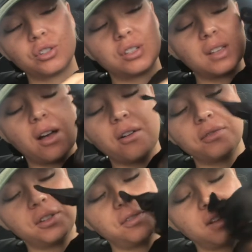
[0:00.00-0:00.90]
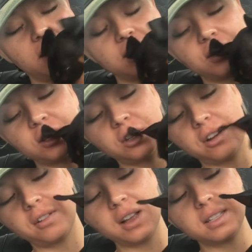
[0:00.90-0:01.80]
self. You're feeling just
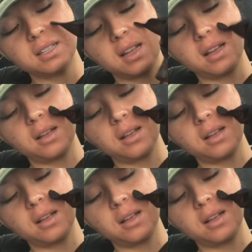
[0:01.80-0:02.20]
all right today,